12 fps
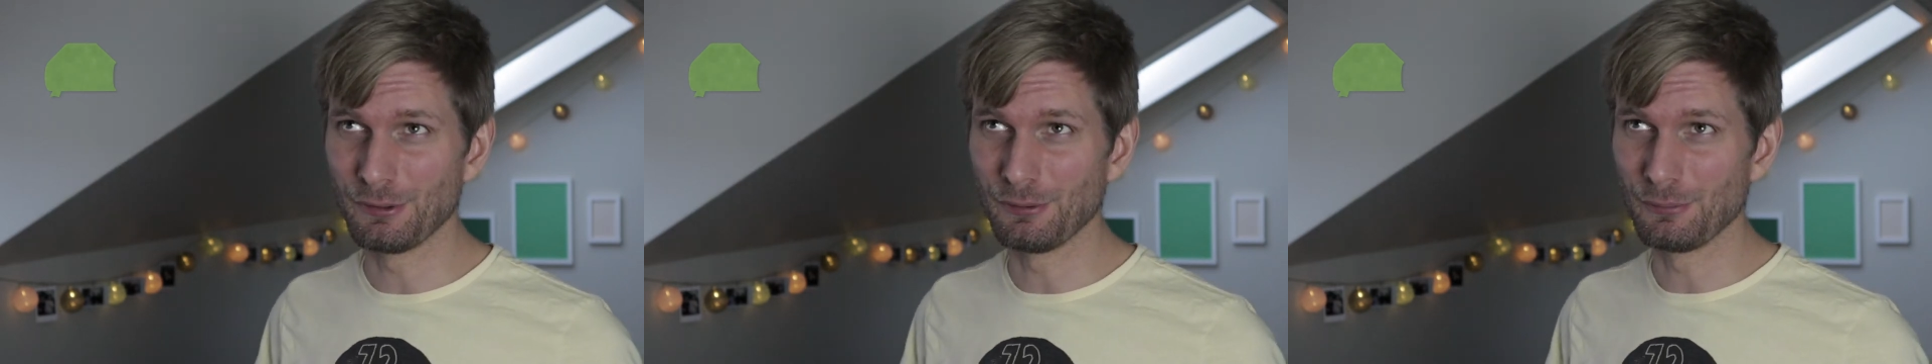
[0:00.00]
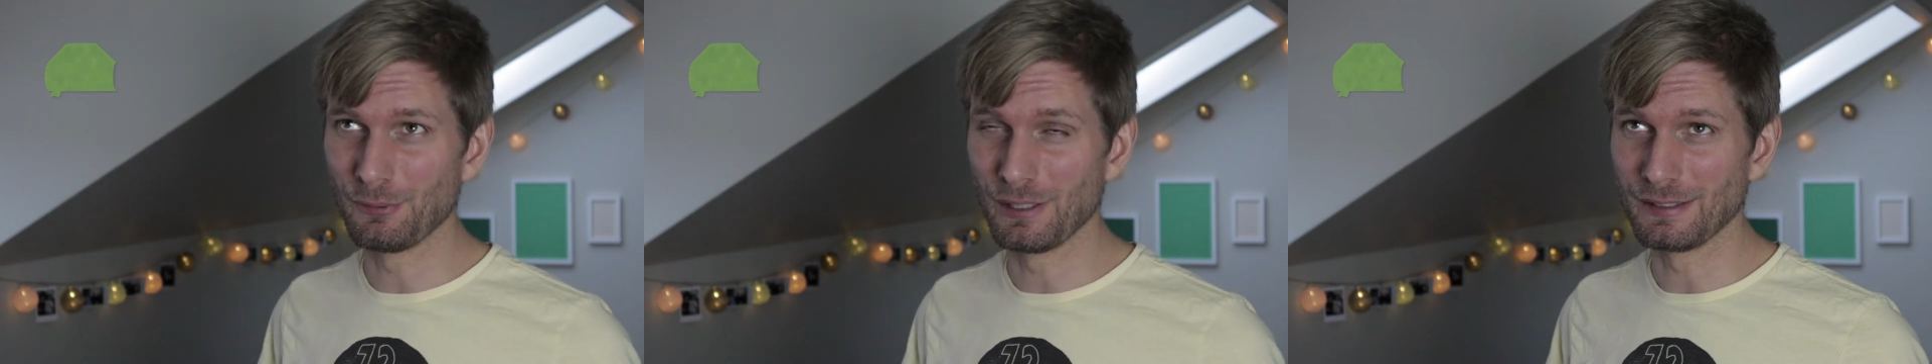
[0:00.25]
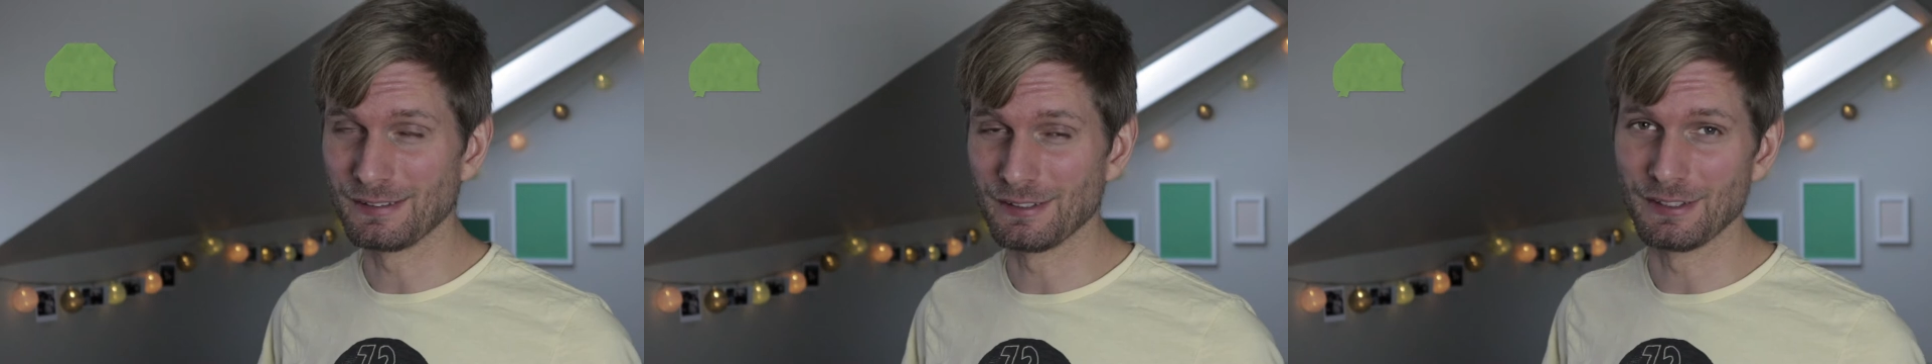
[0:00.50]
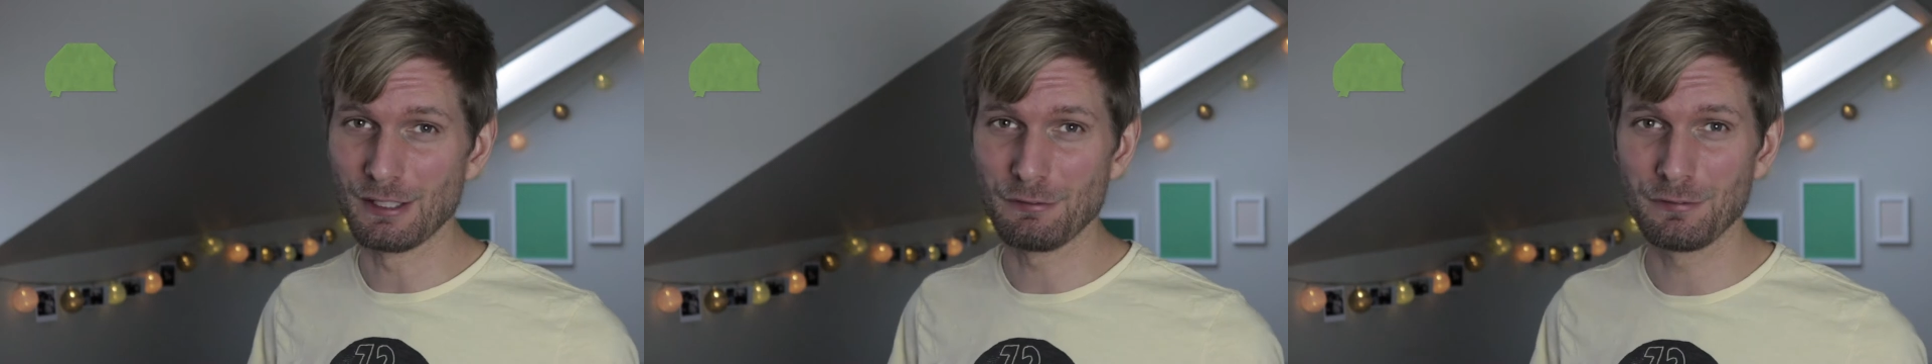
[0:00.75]
write
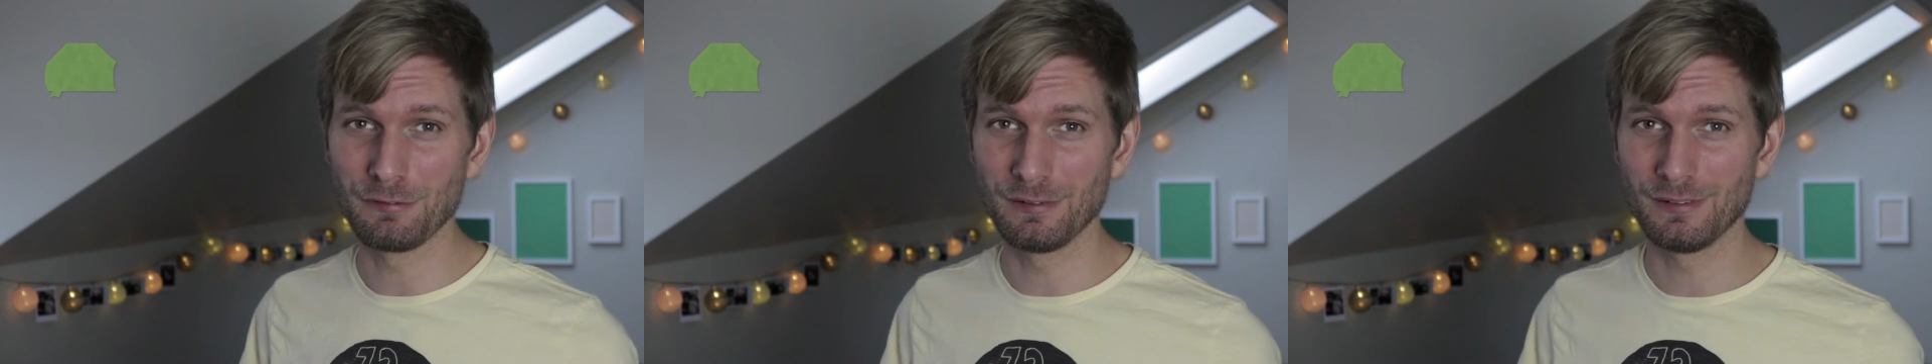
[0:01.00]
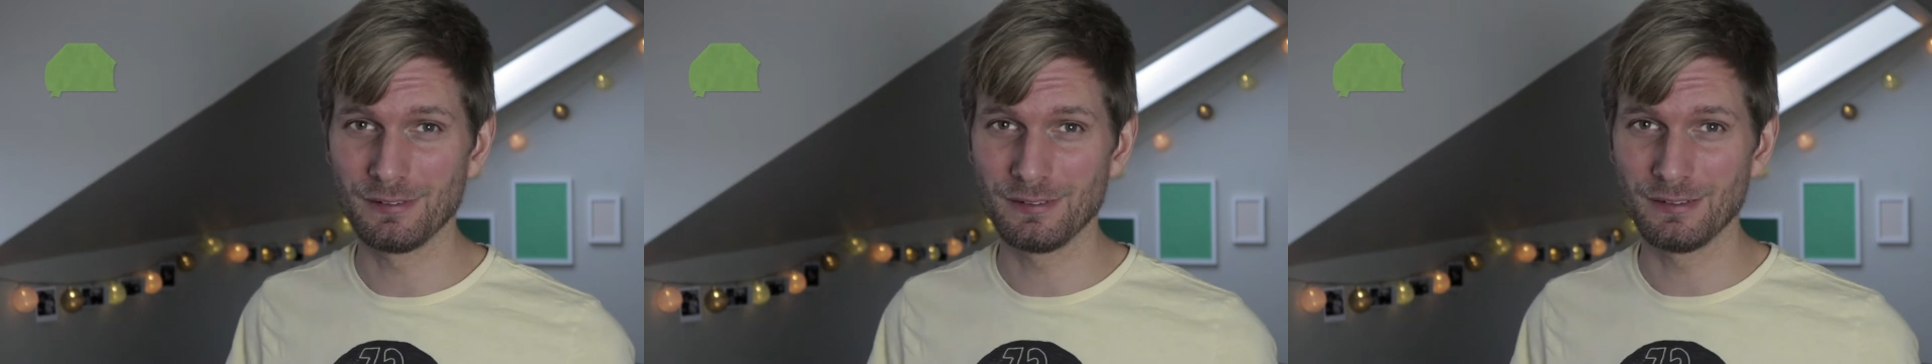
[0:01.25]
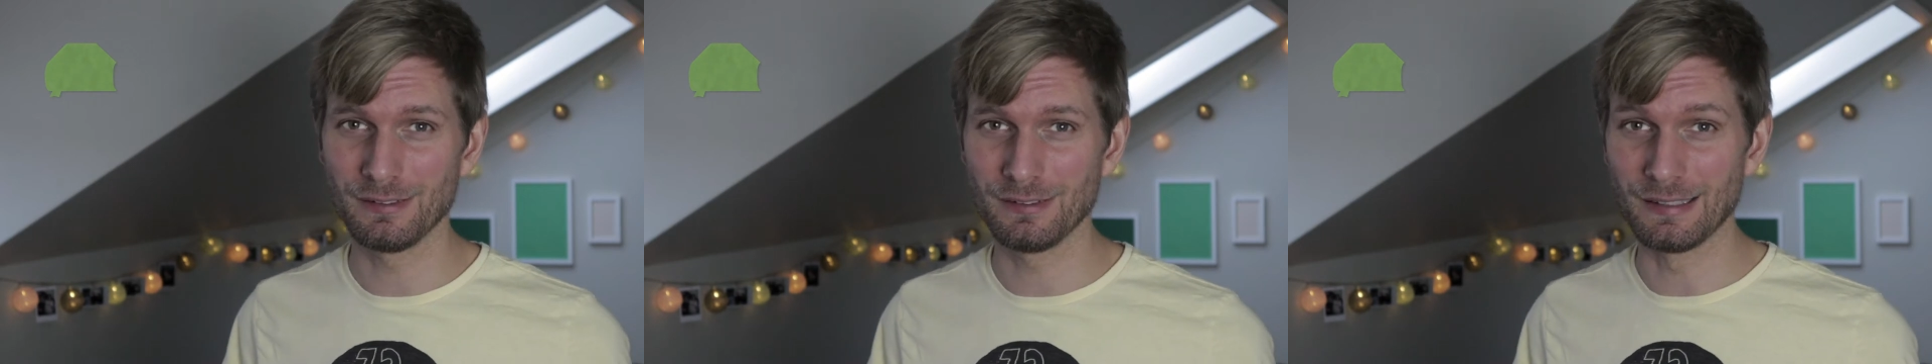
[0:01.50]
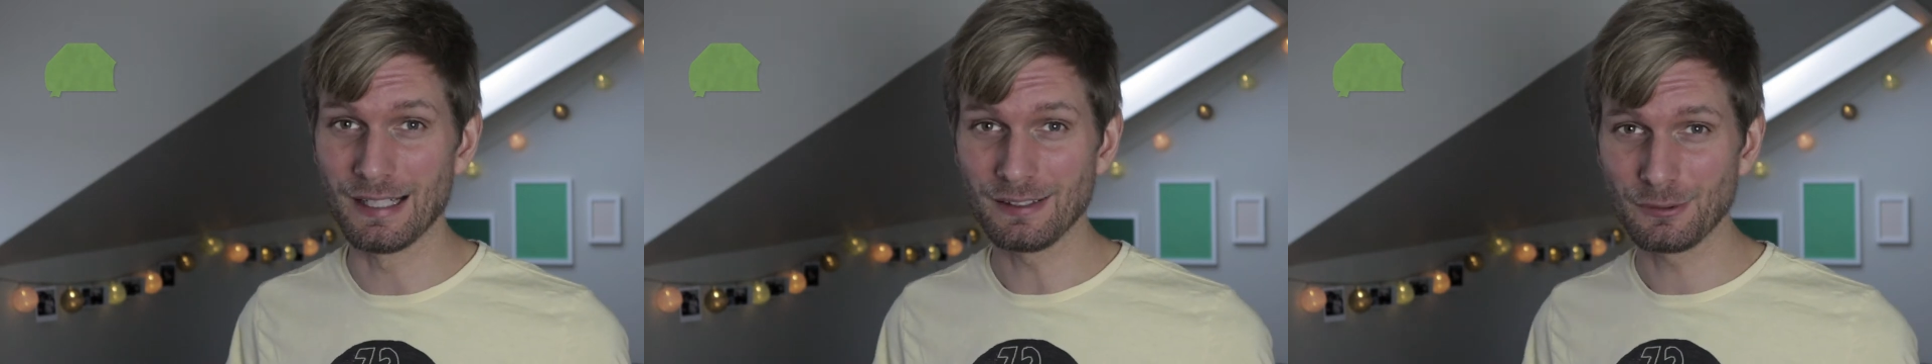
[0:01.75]
enough
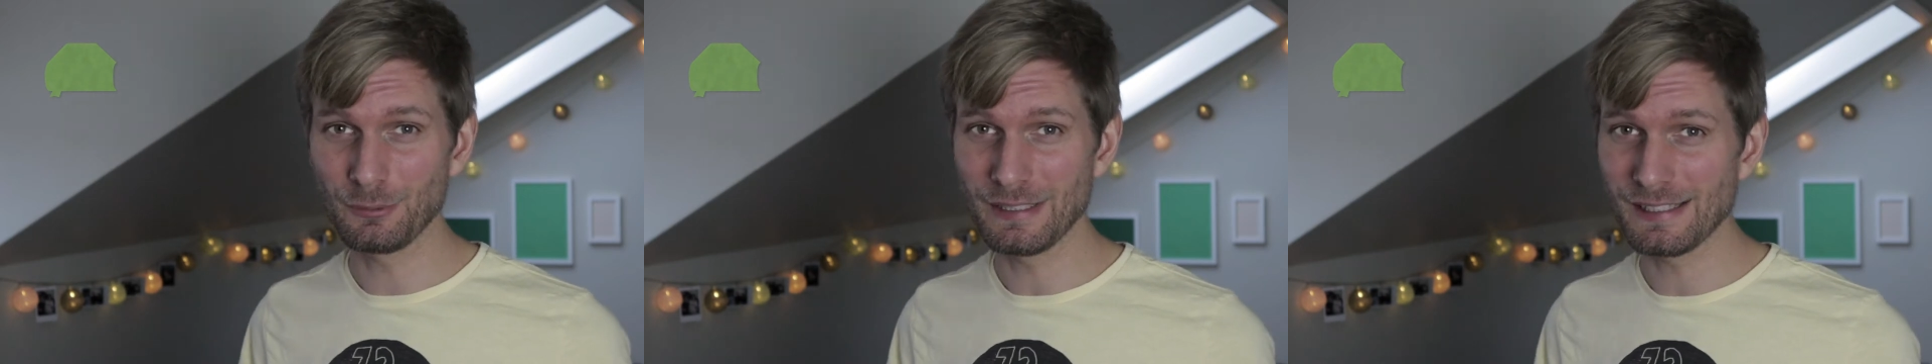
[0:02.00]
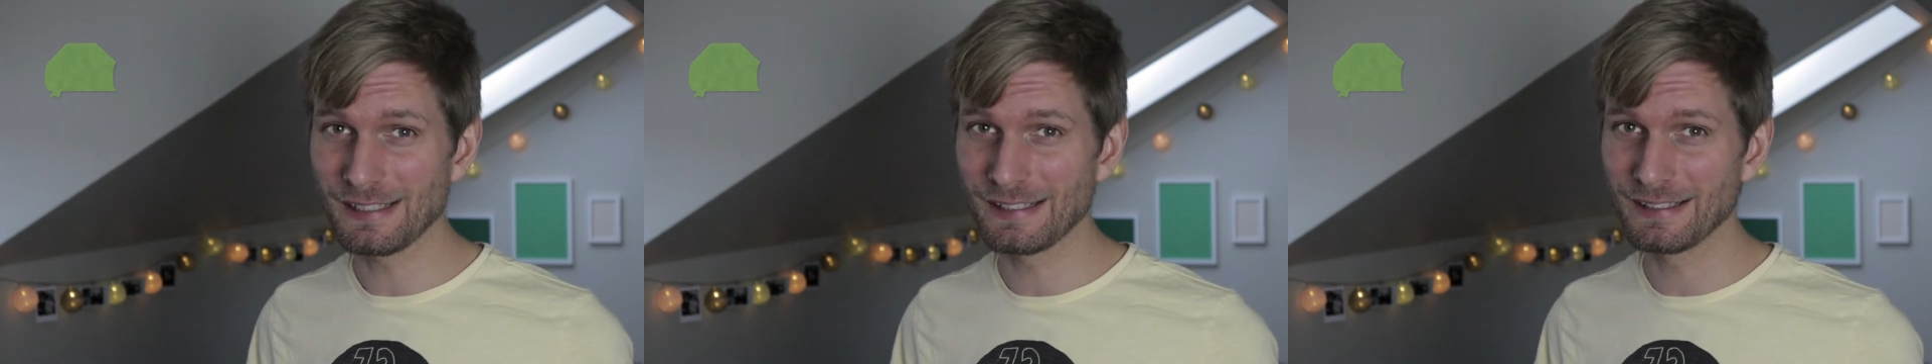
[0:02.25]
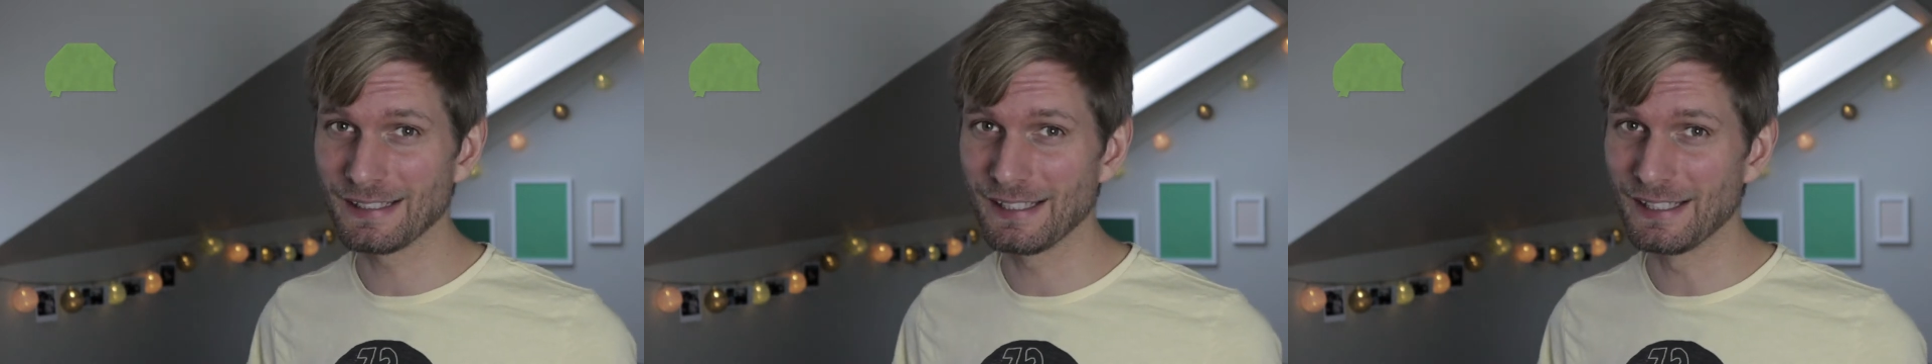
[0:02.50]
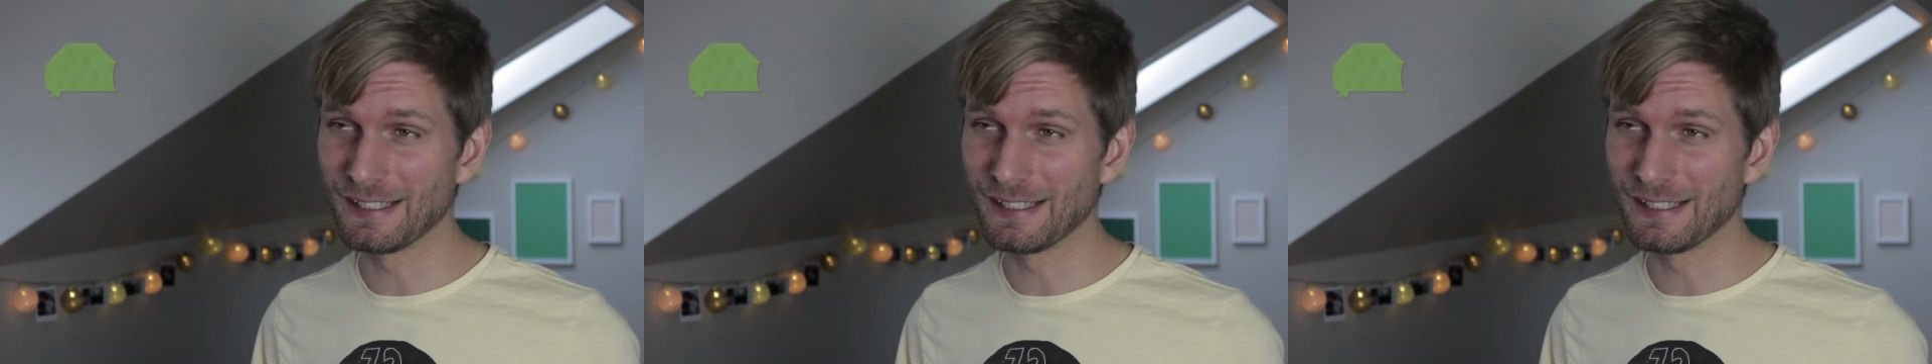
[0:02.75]
last week,